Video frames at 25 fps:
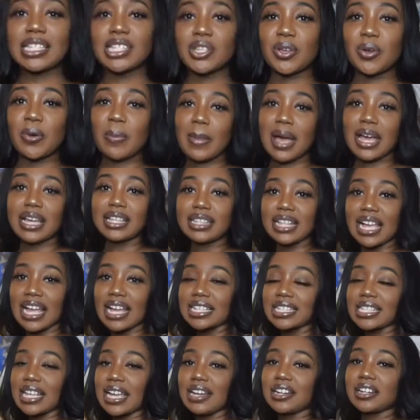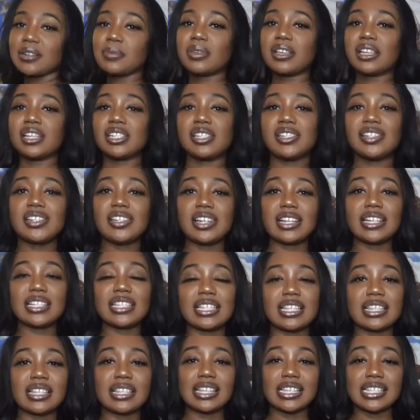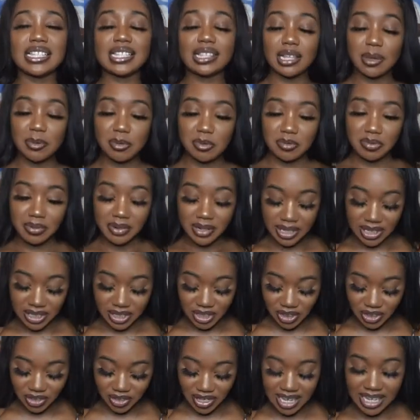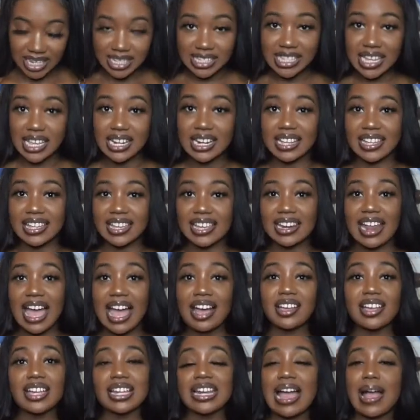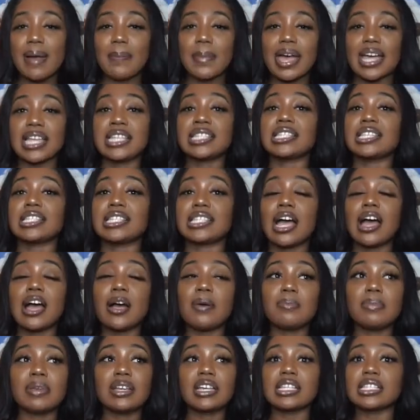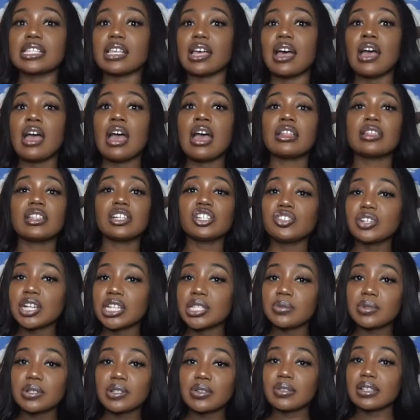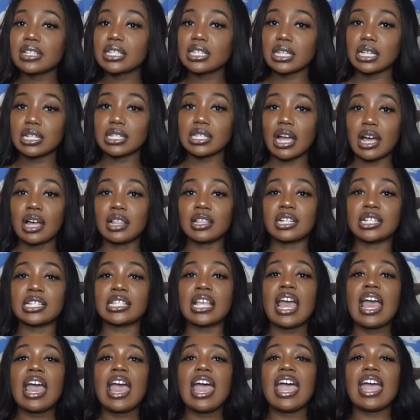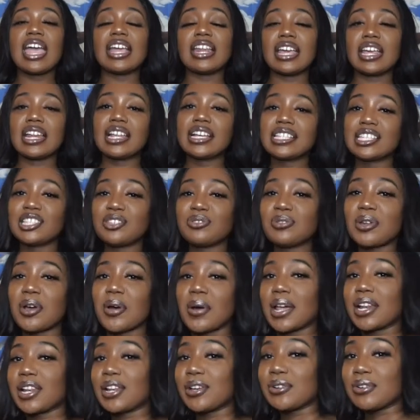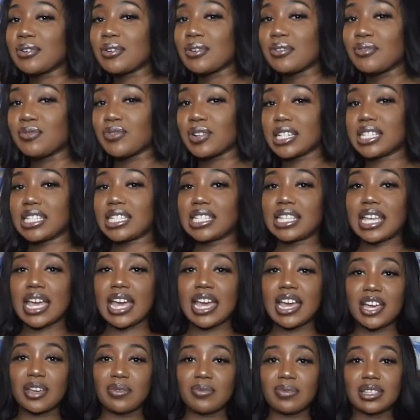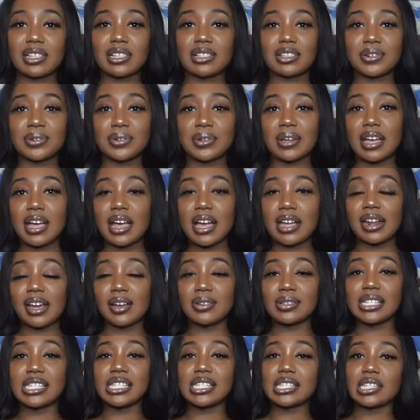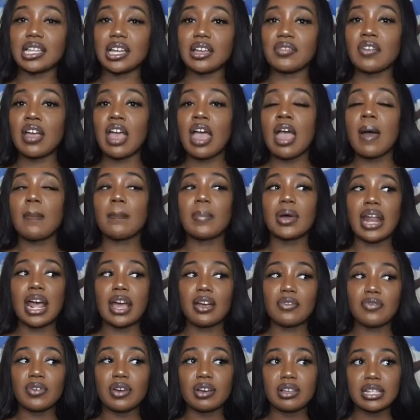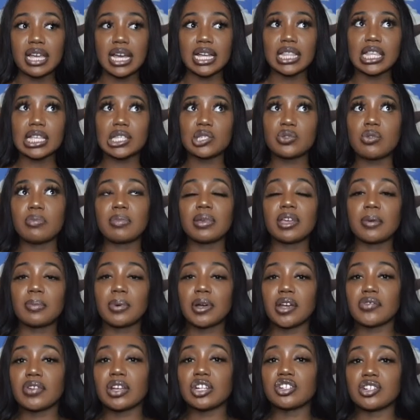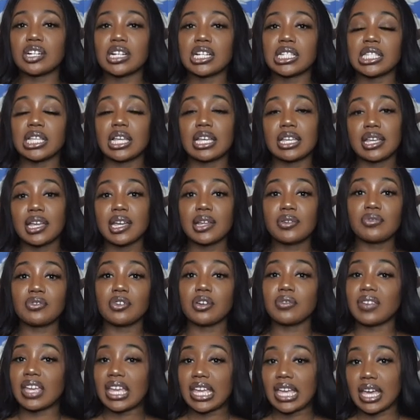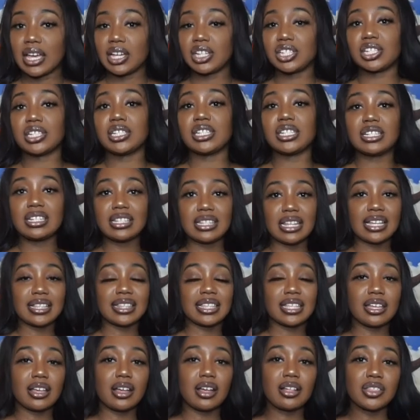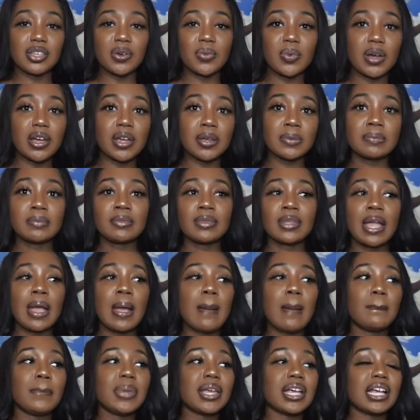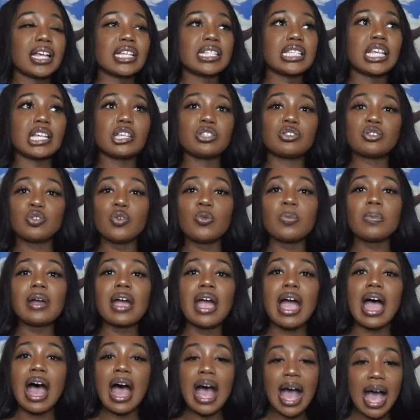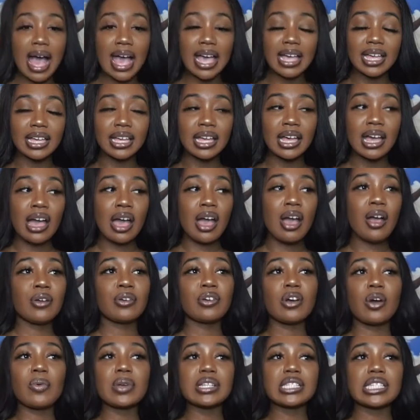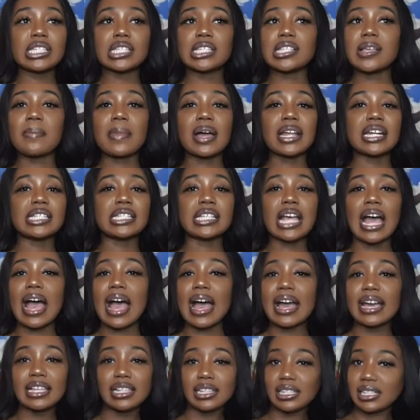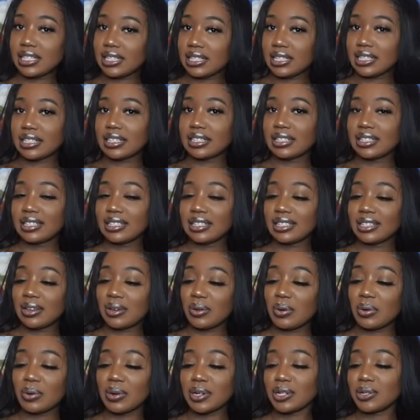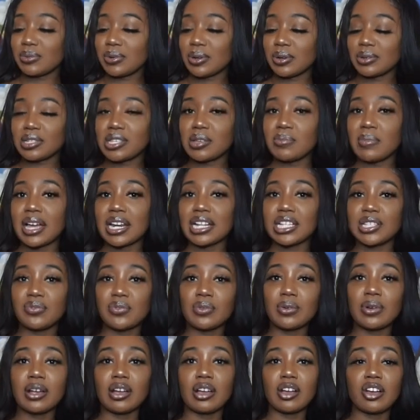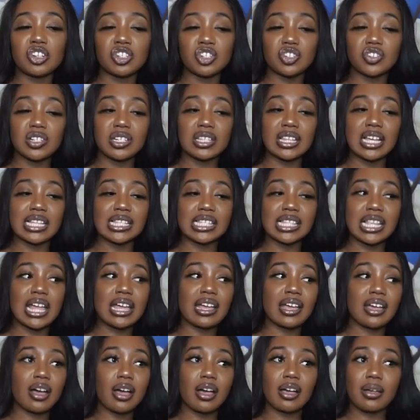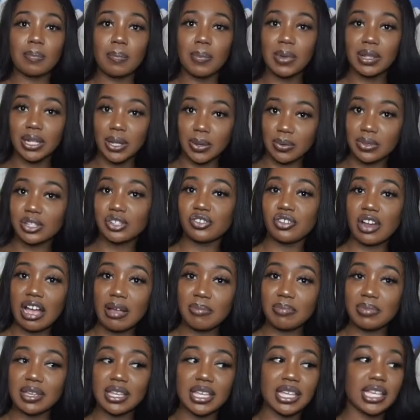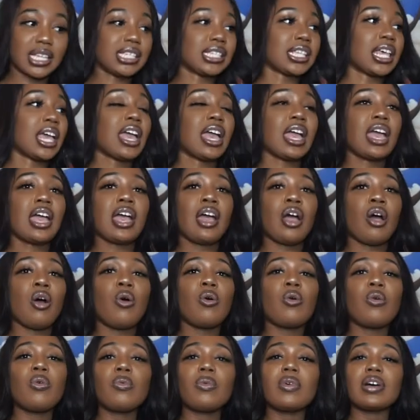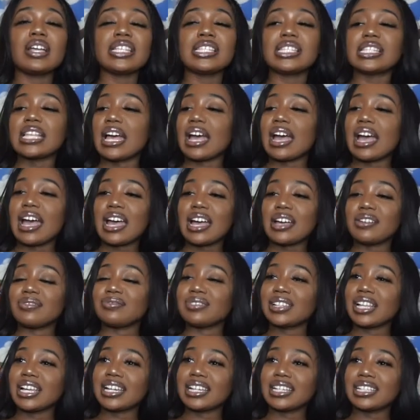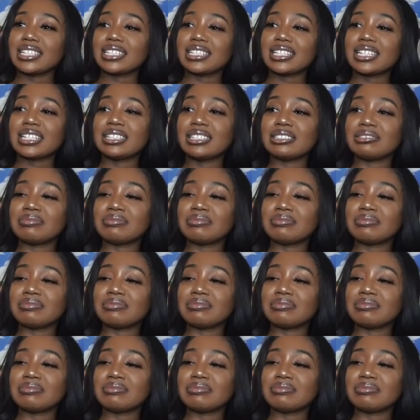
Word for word: so my last item is just this leopard print dress. And again, I could not pass this up because this dress was only $6. And it is, you know, a little risque with the little cutouts and stuff. But I felt like this would be a perfect dress, again, for vacation like the other one. Because it's super hot going to somebody's island or, you know, somebody's foreign country that's like below the tropics. Who wants to have like